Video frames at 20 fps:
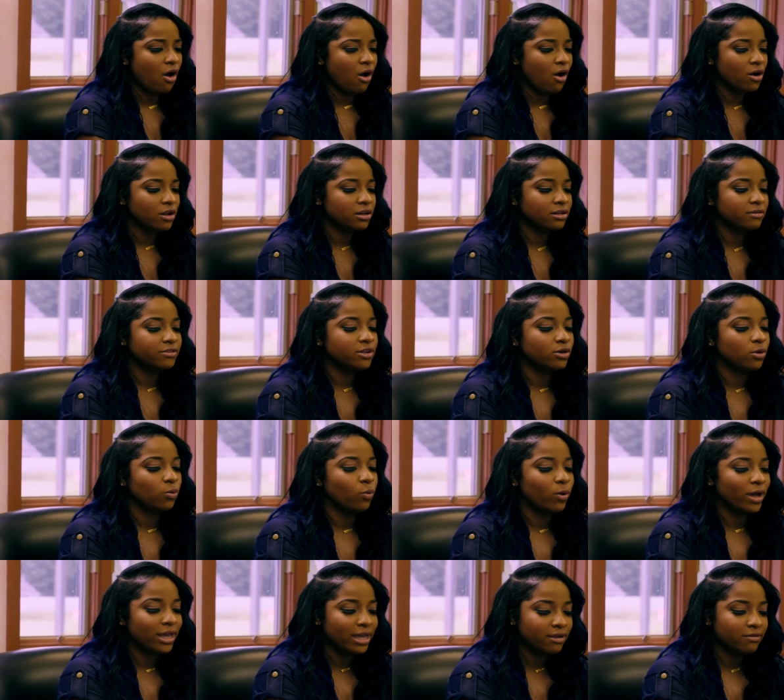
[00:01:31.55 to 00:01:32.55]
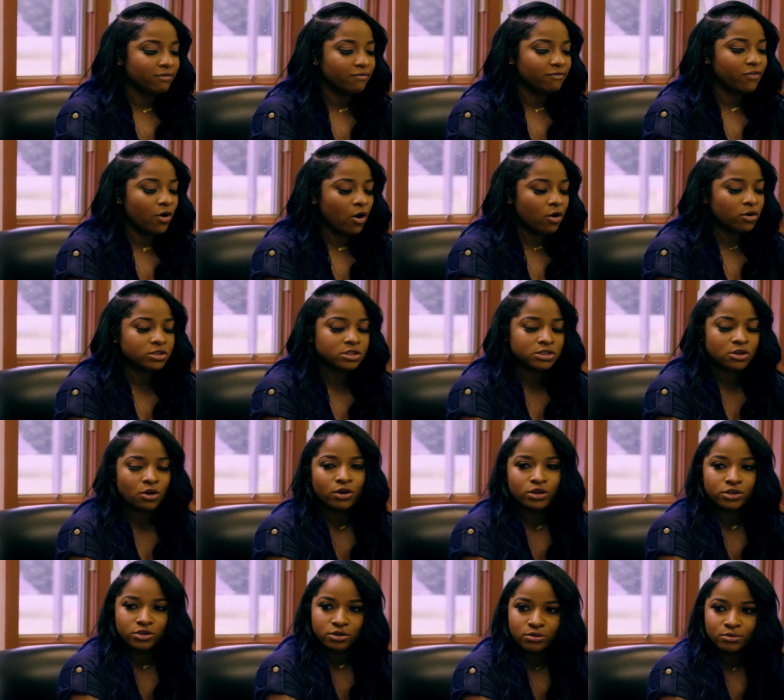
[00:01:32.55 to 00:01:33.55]
all of the weight falls
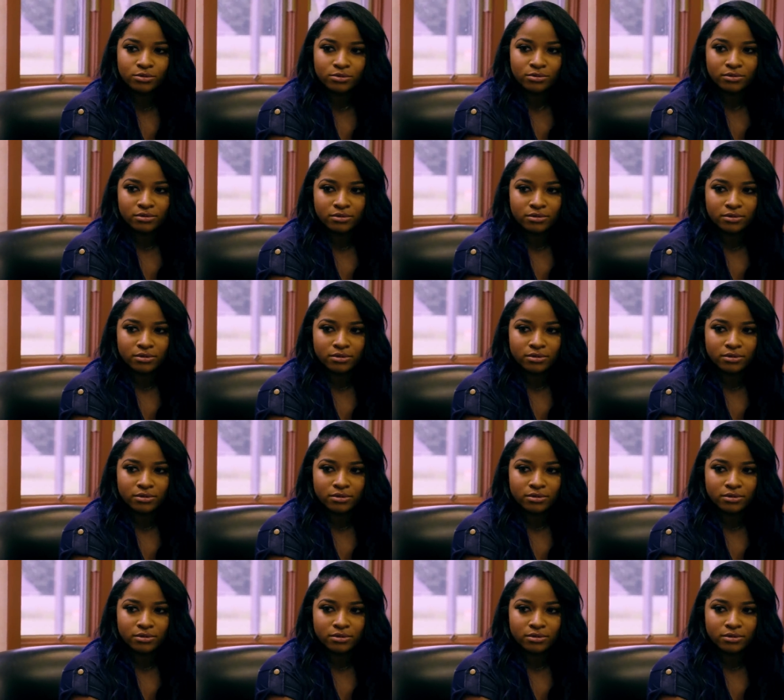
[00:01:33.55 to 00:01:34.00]
on you.